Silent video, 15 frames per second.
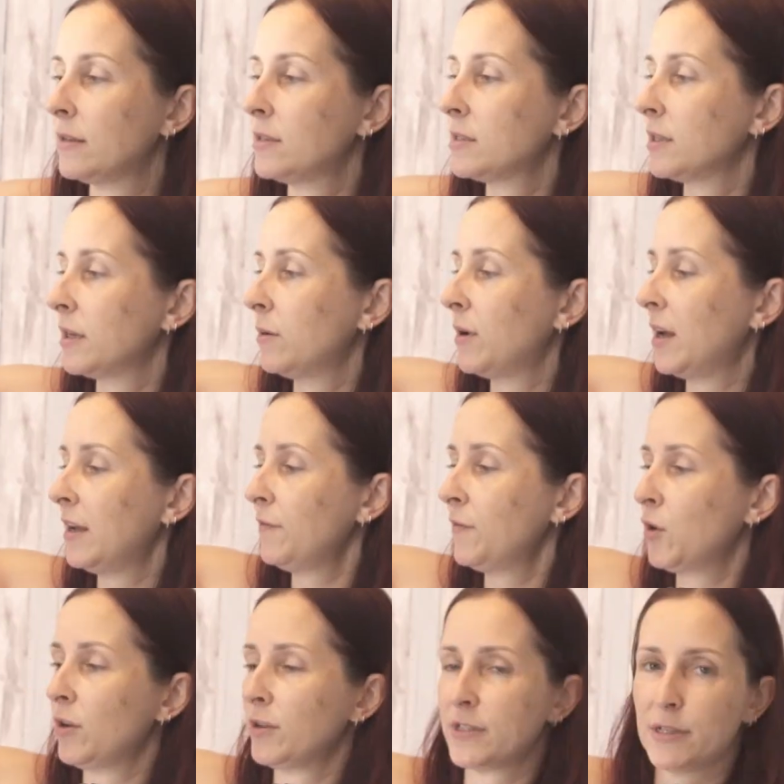So I've
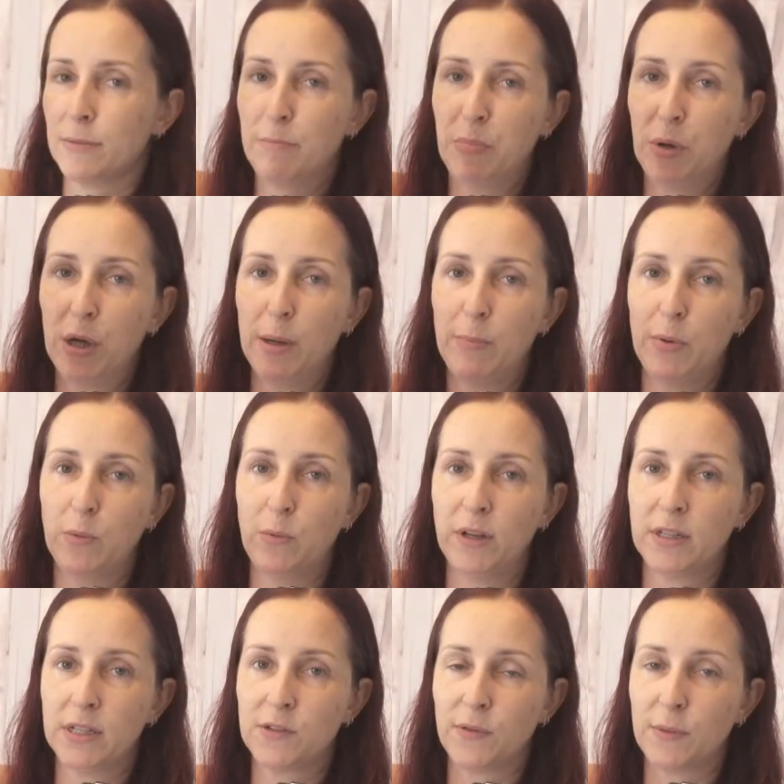got some purple
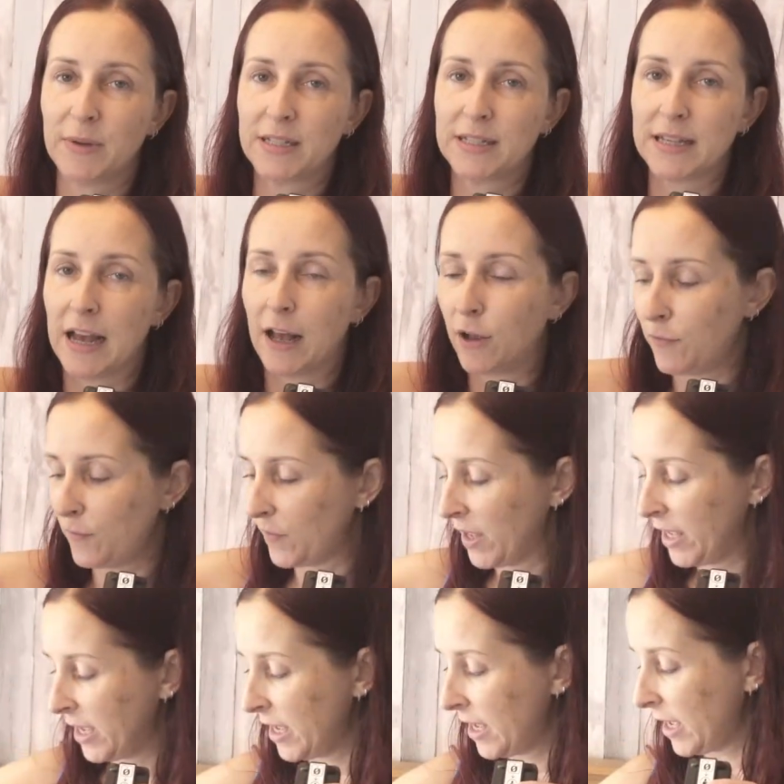ones for myself,
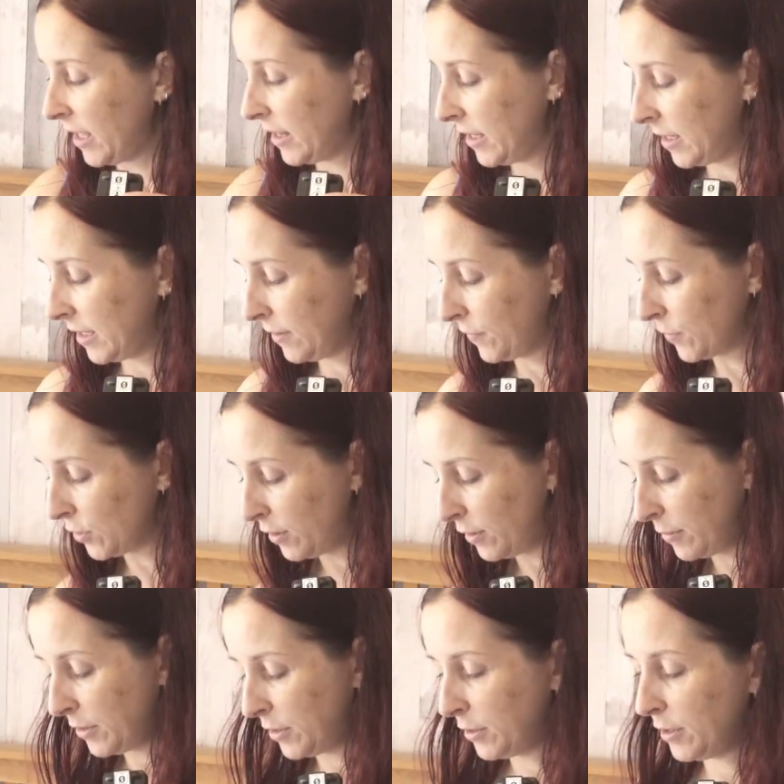and then I've
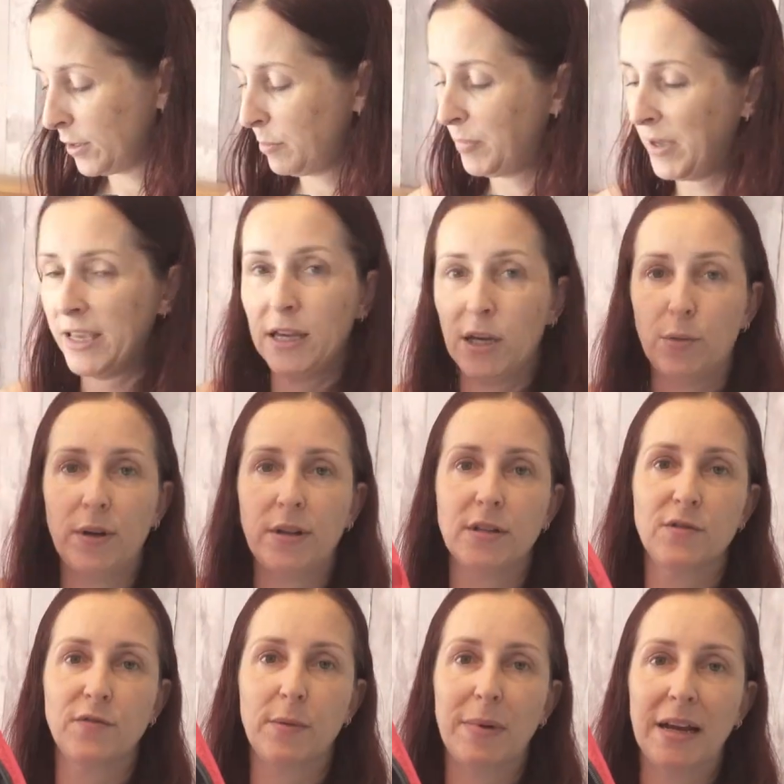got the pink ones
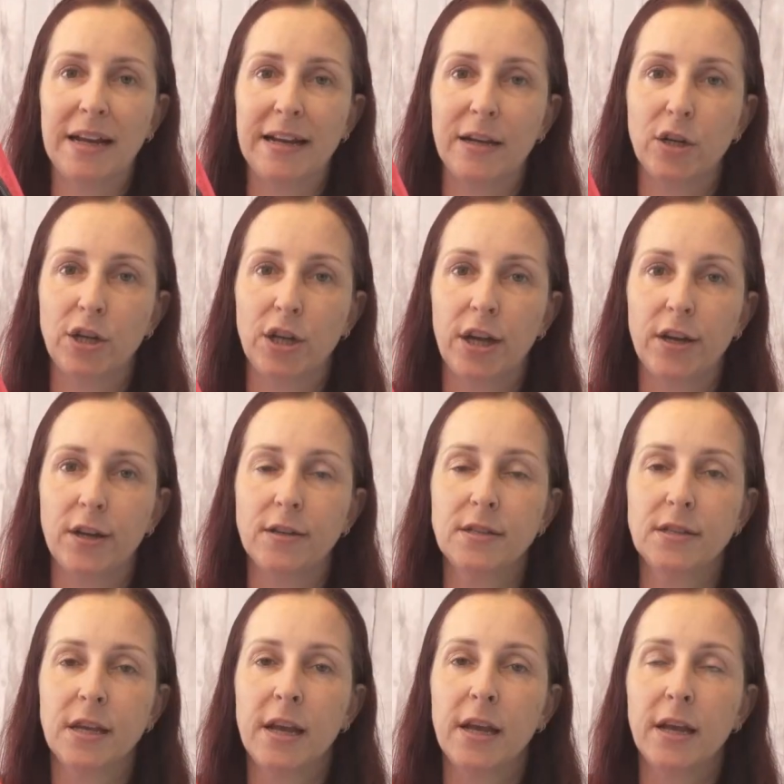for my little girls.